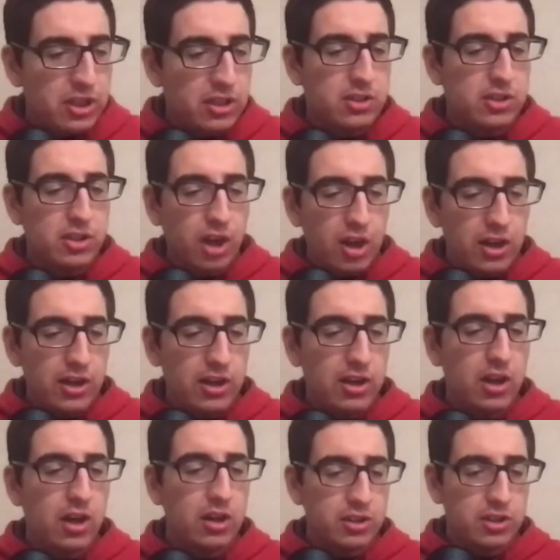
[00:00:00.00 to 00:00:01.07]

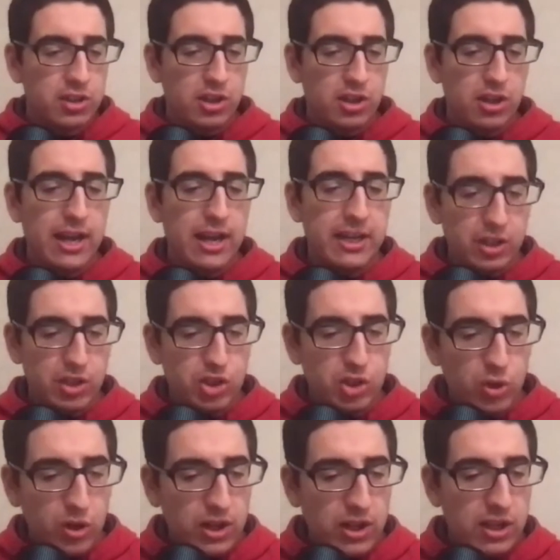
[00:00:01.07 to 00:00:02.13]
started under Eddie
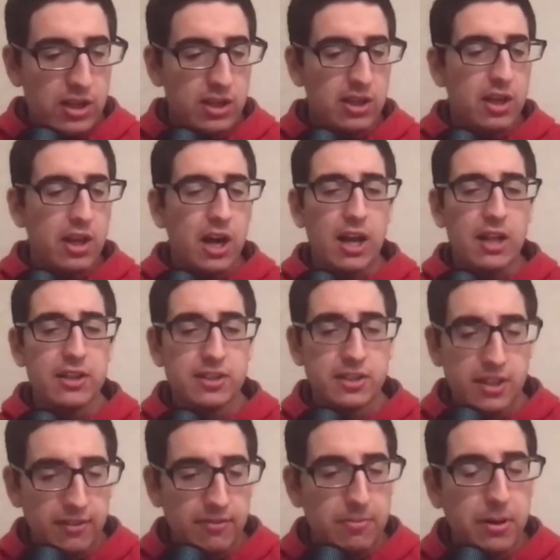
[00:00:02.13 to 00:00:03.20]
Jordan.
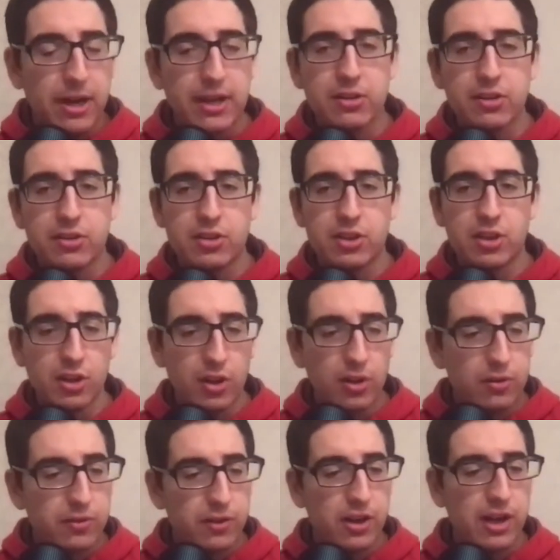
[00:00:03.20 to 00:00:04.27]
Steve Peichel took
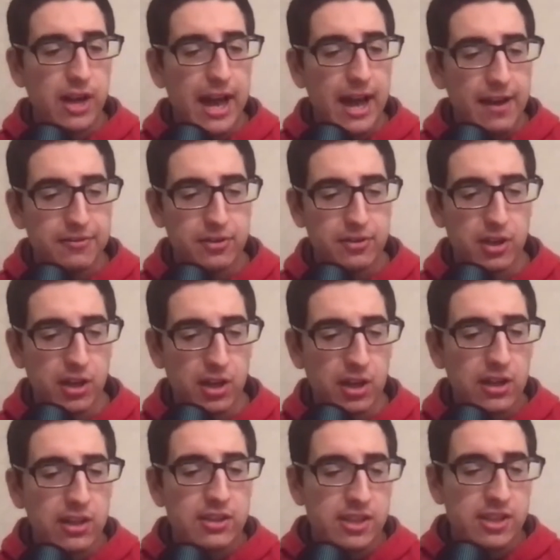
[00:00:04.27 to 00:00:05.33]
over after.
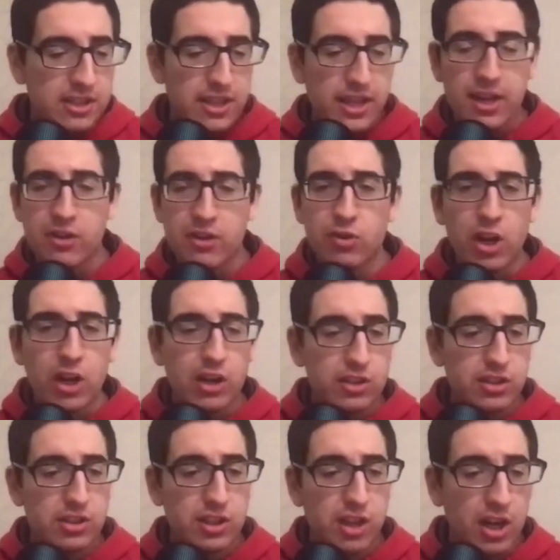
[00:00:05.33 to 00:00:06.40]
Since then, Rutgers
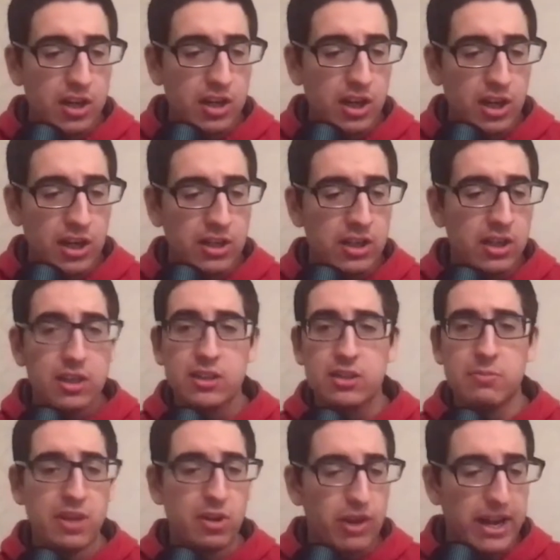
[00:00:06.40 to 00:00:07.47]
has gone on to
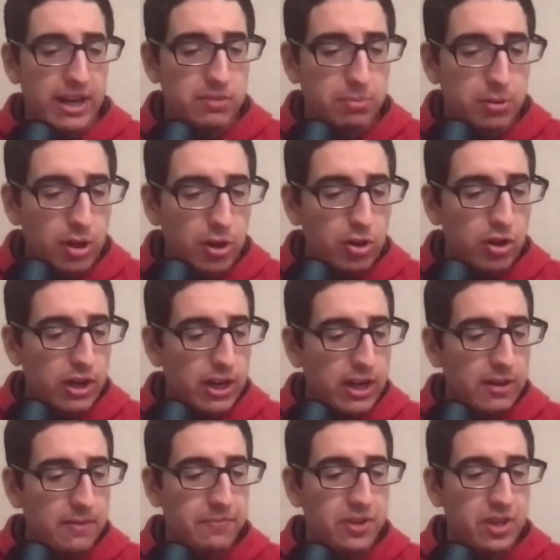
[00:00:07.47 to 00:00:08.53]
be a ranked
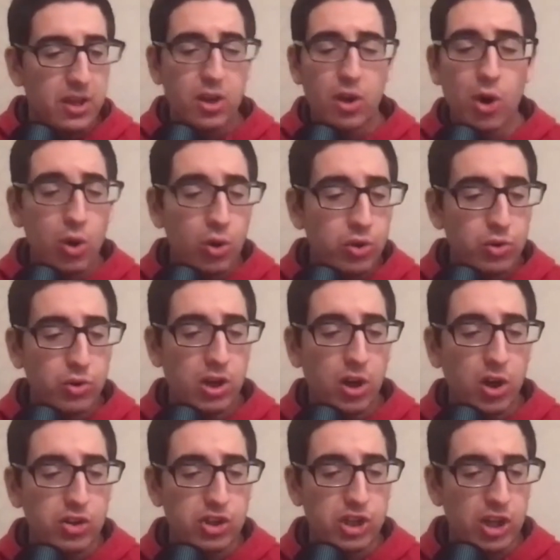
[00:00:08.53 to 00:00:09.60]
program, whole new
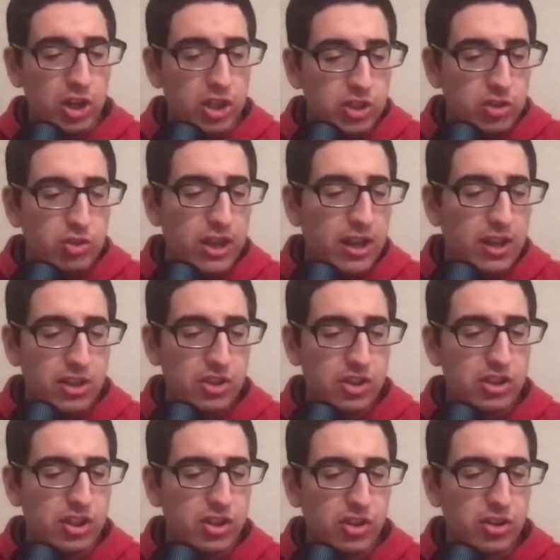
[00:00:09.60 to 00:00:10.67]
culture. Could you tell us
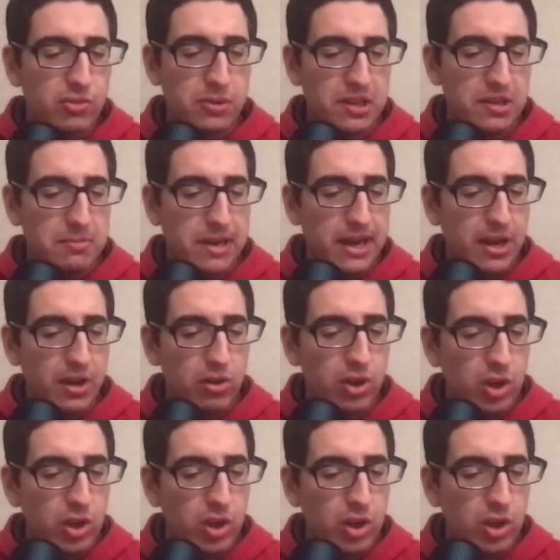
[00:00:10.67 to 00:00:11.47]
just a little bit about